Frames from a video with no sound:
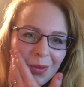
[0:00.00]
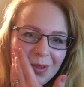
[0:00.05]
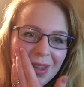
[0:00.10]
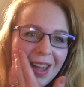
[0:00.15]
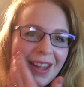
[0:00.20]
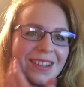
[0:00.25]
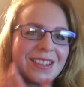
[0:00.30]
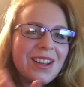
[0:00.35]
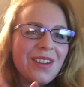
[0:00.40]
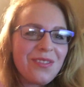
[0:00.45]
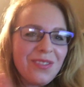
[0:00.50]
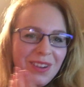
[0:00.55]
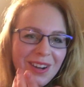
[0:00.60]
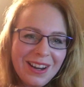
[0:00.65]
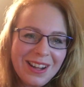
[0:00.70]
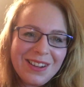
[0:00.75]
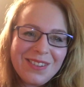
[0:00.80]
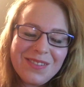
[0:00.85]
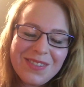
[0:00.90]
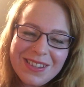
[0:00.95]
Yeah,
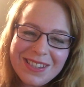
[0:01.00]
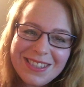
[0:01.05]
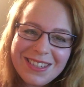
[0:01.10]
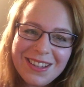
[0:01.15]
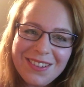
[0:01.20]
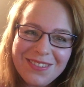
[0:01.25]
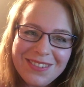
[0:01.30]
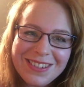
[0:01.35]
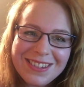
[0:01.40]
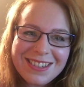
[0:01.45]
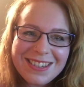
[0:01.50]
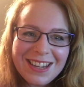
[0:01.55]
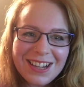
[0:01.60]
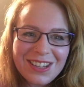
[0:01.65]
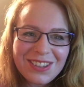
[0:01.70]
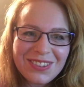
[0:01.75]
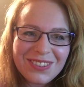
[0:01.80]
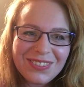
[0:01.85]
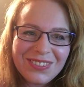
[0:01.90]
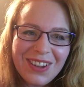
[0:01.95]
definitely it was
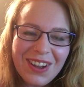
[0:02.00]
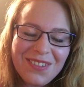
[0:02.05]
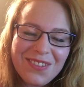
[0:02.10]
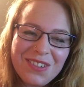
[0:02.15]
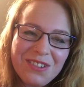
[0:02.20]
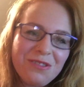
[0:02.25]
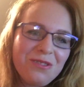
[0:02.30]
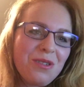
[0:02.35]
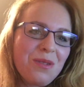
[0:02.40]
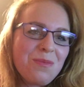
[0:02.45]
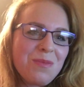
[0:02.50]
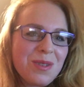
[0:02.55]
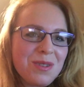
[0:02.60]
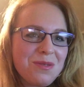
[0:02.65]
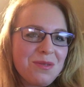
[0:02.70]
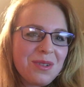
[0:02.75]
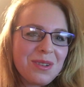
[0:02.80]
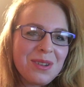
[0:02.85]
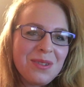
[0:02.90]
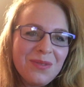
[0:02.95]
6 for 500
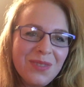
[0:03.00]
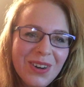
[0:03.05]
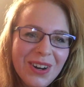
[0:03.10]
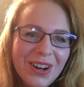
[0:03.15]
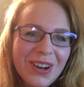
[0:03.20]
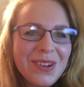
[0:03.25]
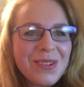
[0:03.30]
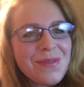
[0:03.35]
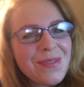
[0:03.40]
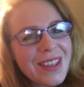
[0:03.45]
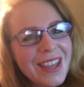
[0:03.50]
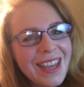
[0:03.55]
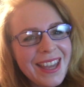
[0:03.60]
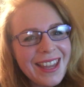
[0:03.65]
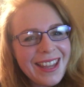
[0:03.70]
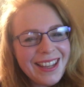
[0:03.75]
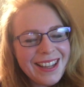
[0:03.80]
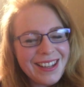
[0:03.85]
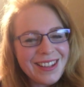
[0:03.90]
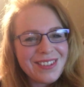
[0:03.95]
rupees, it wasn't more.
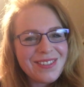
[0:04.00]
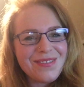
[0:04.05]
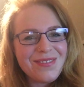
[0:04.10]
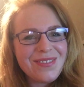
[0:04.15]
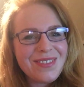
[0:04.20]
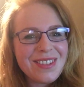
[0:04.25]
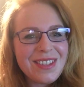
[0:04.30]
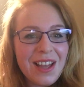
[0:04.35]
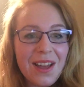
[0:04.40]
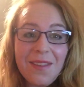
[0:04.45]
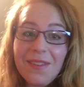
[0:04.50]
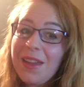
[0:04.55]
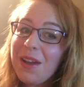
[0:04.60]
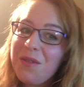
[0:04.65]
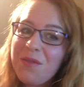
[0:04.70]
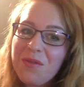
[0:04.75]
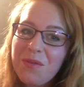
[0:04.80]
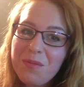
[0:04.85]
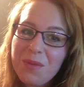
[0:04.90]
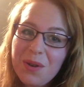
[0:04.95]
And
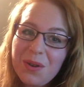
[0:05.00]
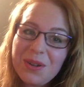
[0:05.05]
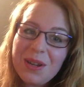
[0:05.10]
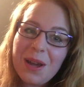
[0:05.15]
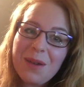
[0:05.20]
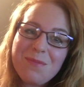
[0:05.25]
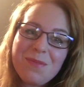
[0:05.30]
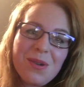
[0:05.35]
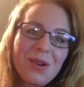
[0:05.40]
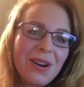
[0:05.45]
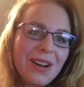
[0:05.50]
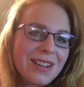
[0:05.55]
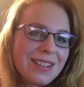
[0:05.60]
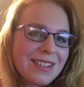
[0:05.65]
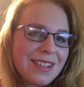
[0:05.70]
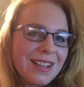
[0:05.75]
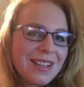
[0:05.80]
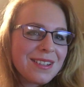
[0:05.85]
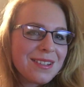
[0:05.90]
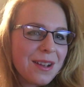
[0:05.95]
they were from Udaipur
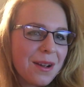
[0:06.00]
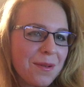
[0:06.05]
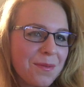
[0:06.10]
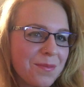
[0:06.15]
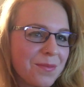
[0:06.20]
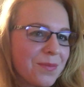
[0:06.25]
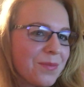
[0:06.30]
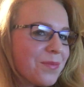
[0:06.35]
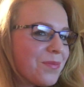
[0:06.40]
actually, so